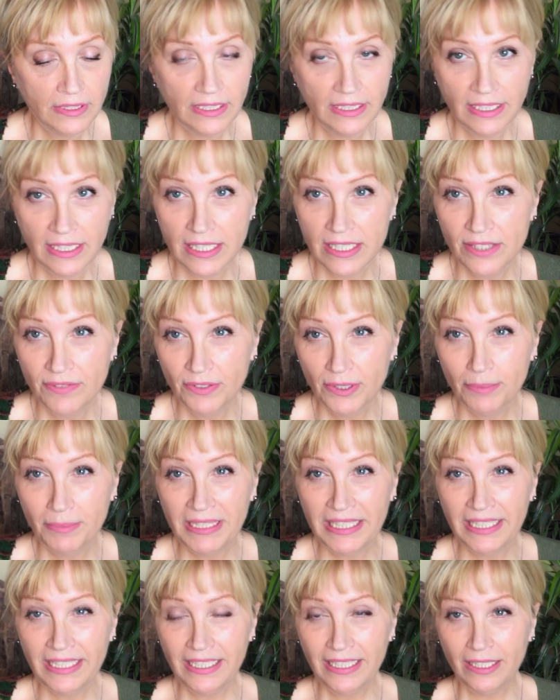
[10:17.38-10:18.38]
Because for
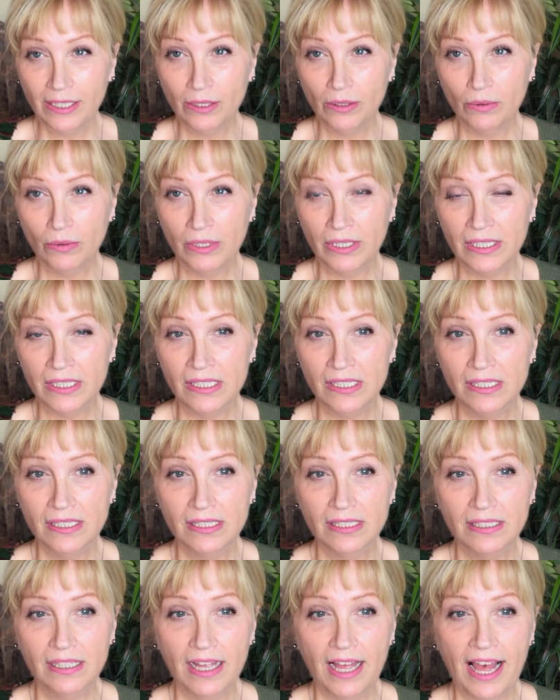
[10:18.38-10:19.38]
me, it
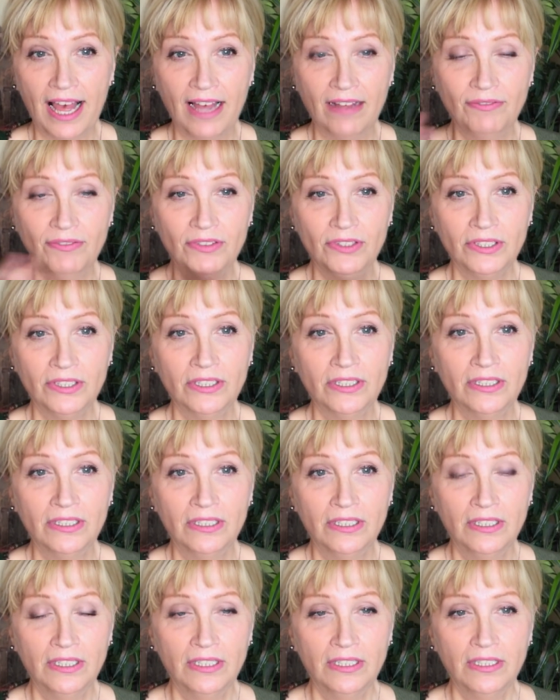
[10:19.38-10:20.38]
was after
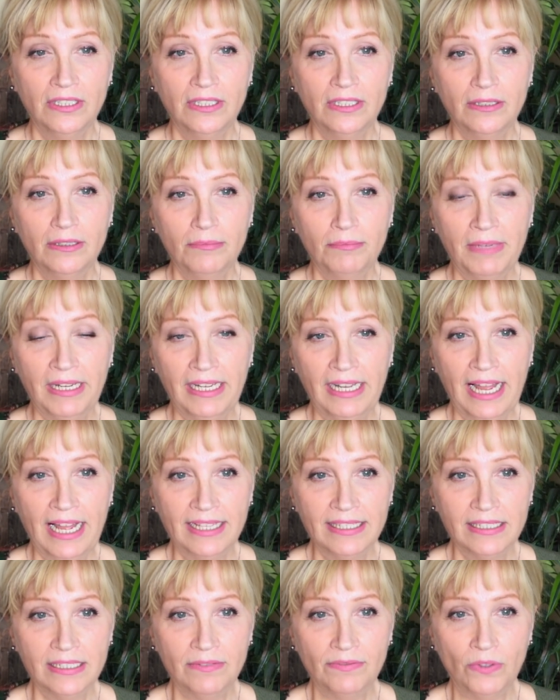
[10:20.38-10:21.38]
my
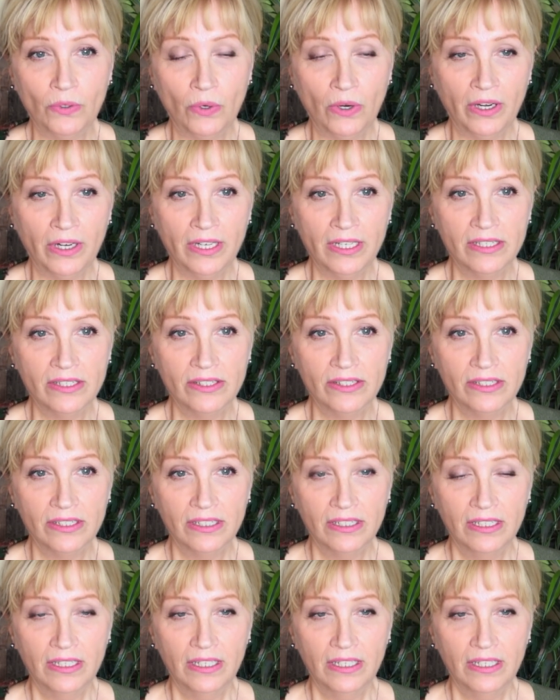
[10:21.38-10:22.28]
last divorce,